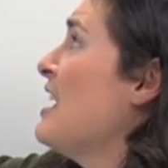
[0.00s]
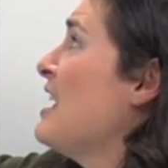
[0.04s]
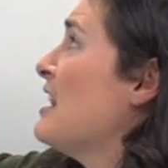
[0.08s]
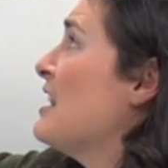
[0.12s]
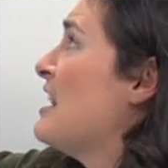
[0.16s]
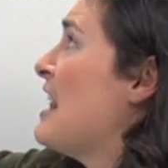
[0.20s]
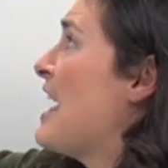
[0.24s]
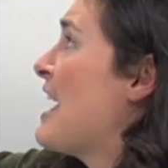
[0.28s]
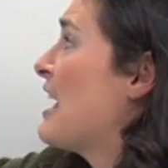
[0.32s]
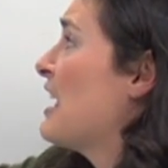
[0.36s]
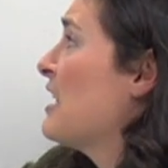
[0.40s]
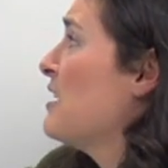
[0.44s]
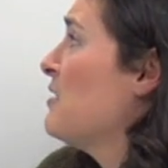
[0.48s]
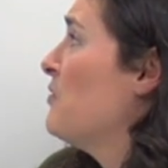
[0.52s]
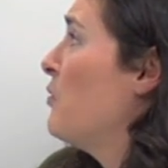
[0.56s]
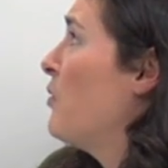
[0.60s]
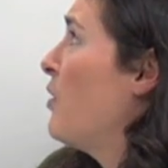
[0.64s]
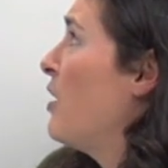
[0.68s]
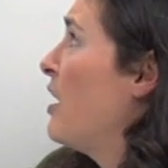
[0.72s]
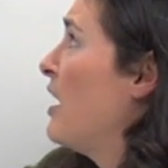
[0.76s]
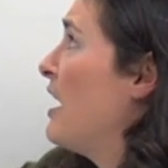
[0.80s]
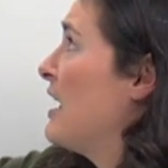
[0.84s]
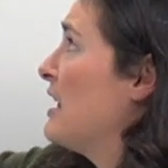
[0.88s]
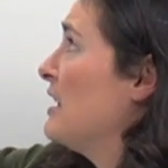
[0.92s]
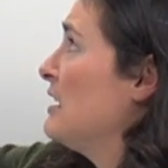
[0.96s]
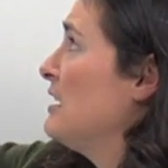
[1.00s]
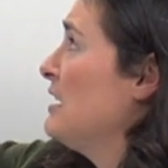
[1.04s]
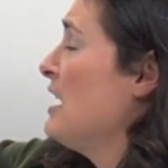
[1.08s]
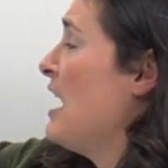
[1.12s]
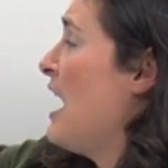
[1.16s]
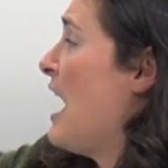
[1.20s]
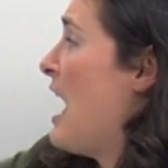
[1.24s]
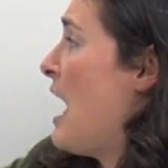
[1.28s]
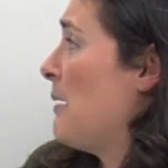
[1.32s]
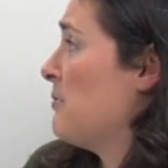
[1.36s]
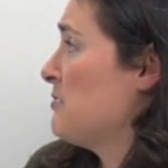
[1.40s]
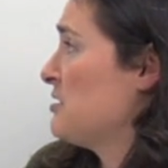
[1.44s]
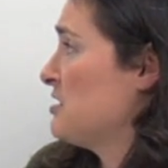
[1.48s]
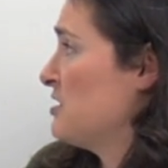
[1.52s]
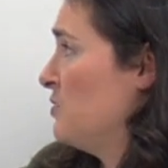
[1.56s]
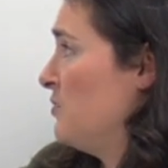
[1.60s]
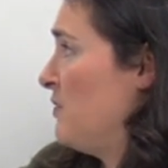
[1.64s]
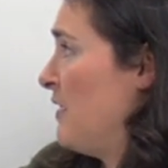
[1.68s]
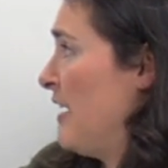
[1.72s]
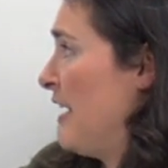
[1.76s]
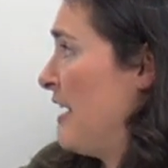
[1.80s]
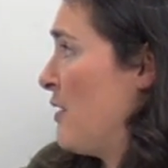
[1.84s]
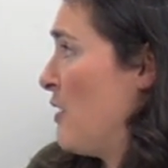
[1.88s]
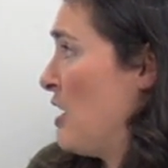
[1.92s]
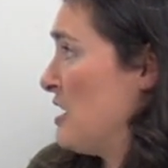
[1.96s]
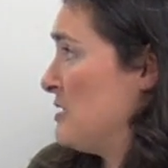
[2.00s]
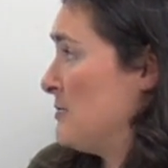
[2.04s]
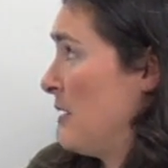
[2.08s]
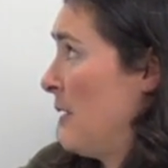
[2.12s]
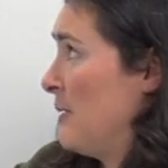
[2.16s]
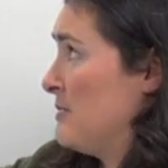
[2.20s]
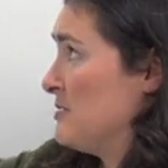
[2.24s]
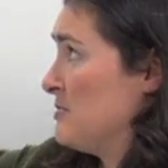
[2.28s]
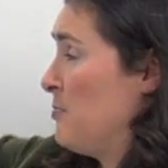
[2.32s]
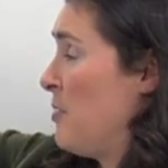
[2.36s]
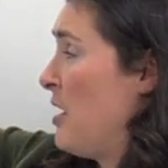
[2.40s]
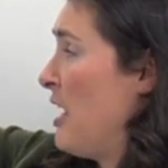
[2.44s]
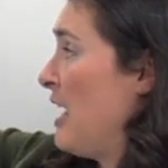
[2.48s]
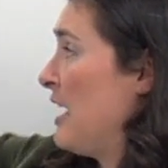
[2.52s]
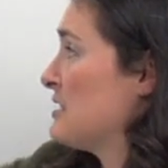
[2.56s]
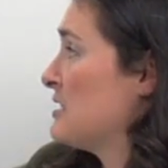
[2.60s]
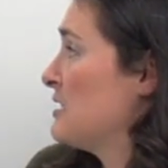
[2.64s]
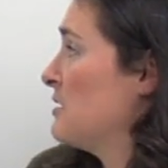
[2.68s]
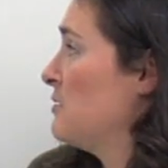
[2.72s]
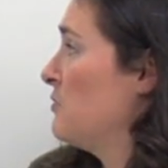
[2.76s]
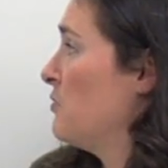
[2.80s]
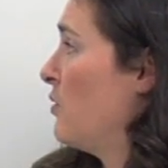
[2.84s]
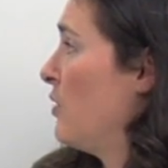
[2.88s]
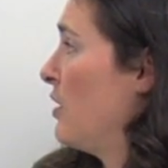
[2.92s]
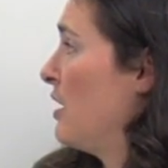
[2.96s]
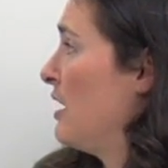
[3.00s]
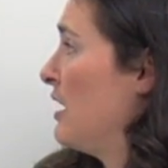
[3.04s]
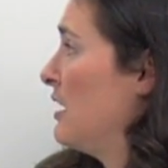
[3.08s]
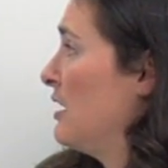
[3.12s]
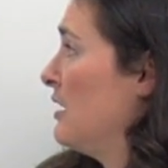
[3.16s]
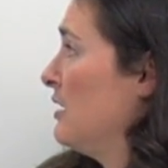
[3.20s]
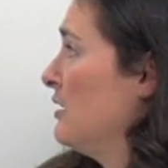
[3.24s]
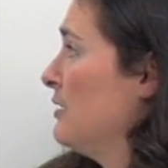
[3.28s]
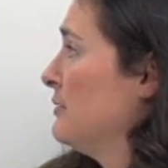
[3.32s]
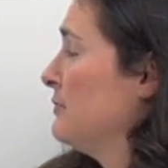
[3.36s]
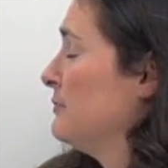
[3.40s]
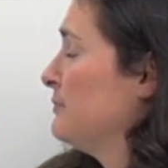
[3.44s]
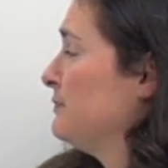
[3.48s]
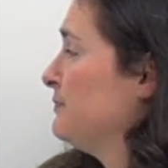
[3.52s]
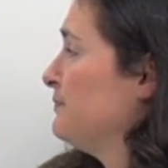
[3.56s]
Negative one, absolute value wise becomes positive one.